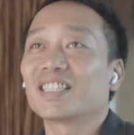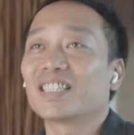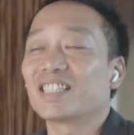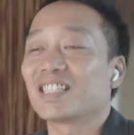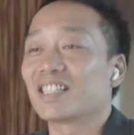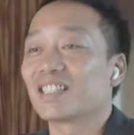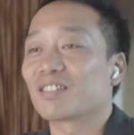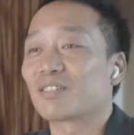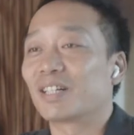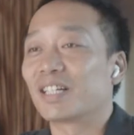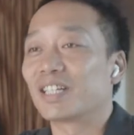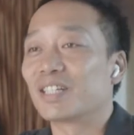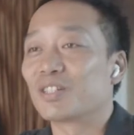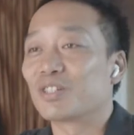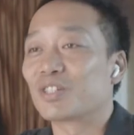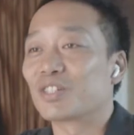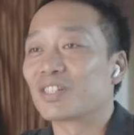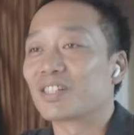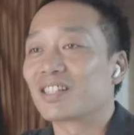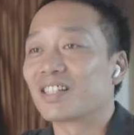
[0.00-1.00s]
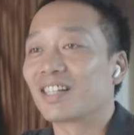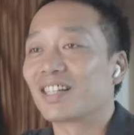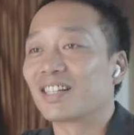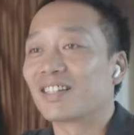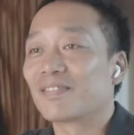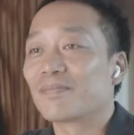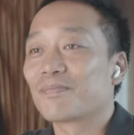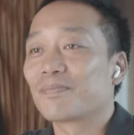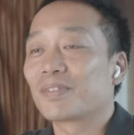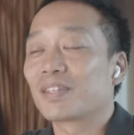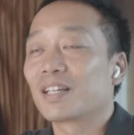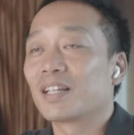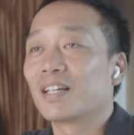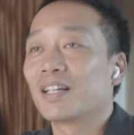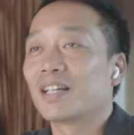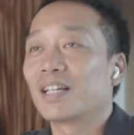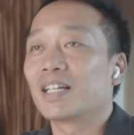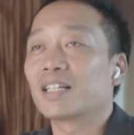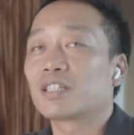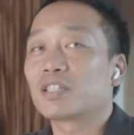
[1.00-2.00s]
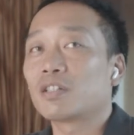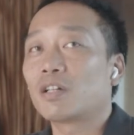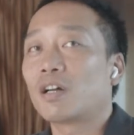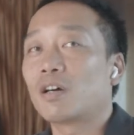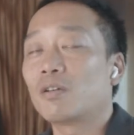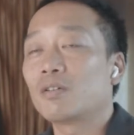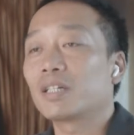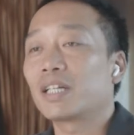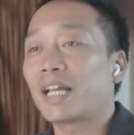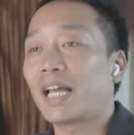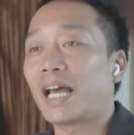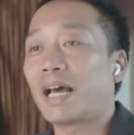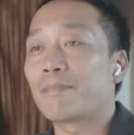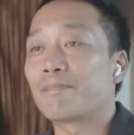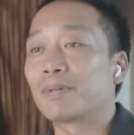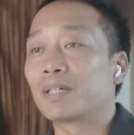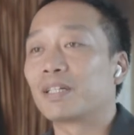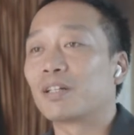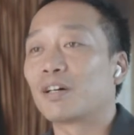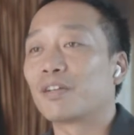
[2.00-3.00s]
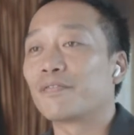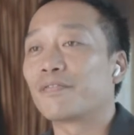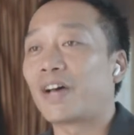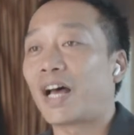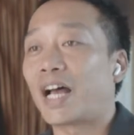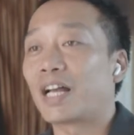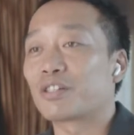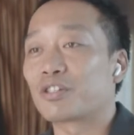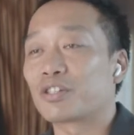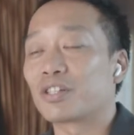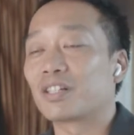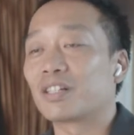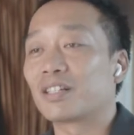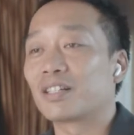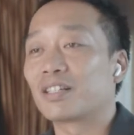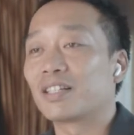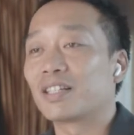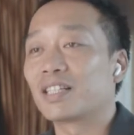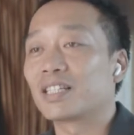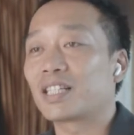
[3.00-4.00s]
this is quite interesting. It's not only happen on fashion;